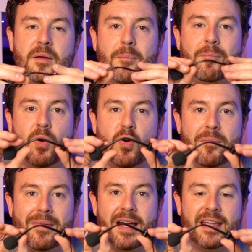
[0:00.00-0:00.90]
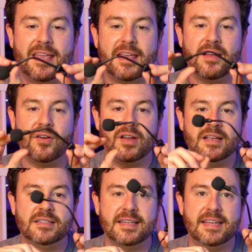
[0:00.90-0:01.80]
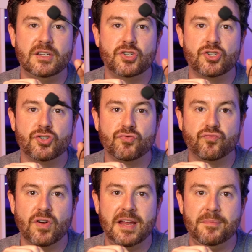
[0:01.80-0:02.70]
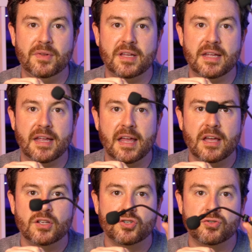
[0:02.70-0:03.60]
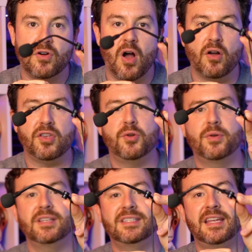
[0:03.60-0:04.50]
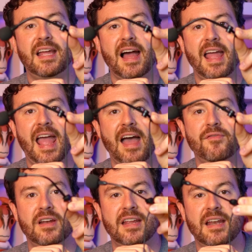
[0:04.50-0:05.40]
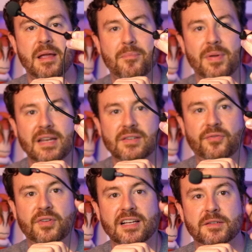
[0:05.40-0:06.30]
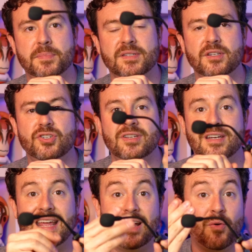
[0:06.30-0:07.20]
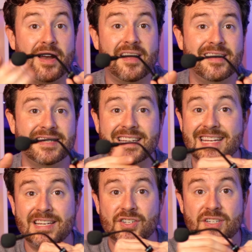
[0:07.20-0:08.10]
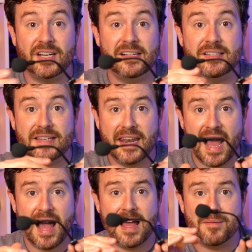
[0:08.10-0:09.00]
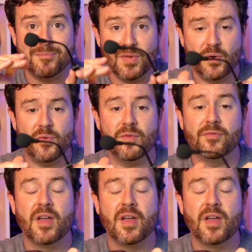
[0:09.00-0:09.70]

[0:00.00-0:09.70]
boom mic here is extremely strong. You can see I have it in a bent flex position, and quite honestly, it does not move.